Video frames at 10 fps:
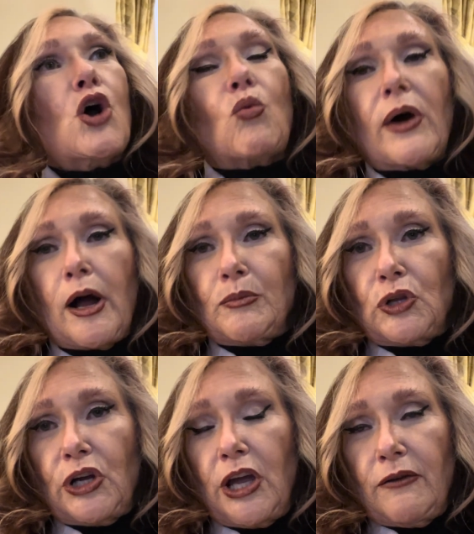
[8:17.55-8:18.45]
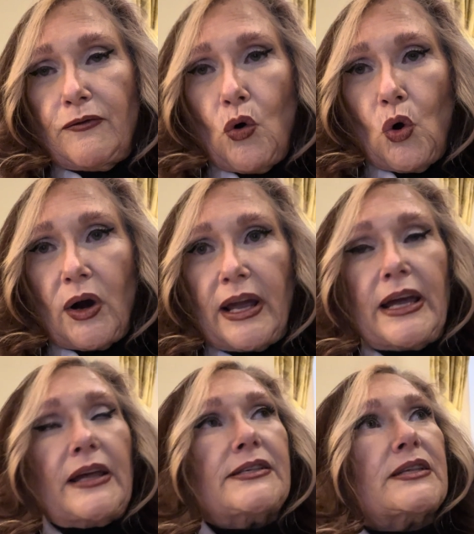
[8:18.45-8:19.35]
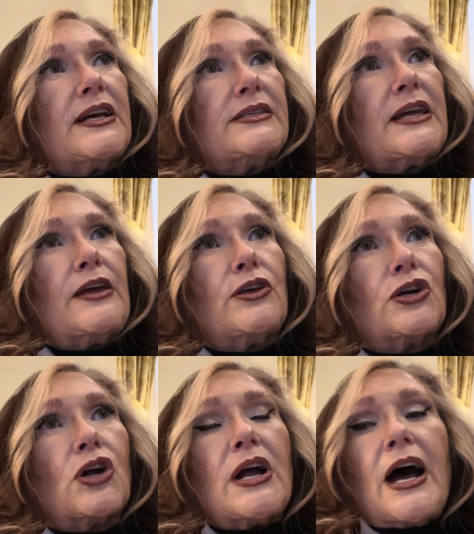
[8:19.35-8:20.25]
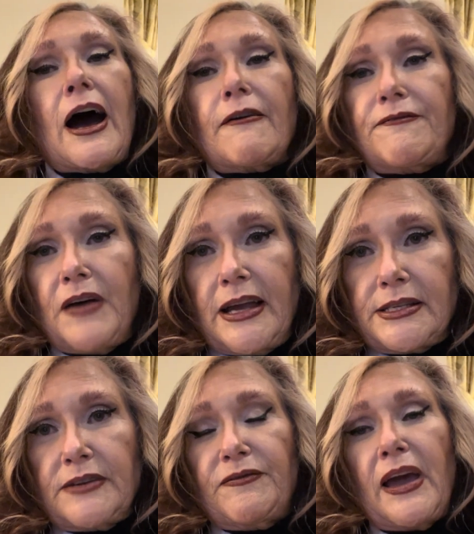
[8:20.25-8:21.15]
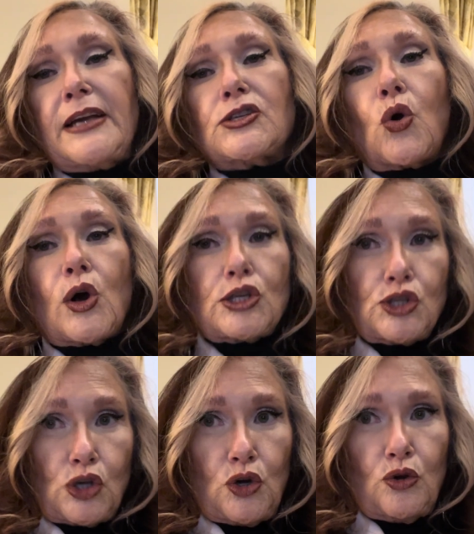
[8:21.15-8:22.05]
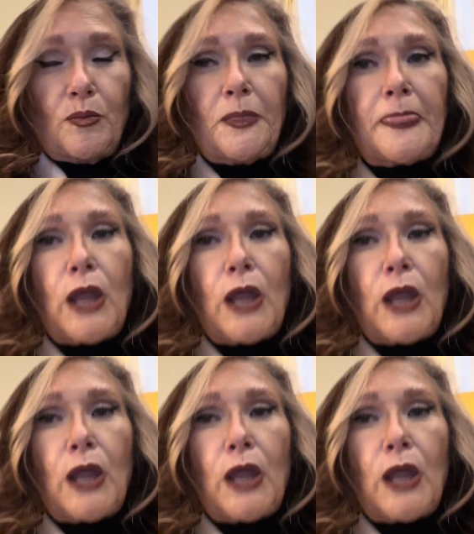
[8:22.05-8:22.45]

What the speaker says: What I'm looking for is either a face-to-face or a Zoom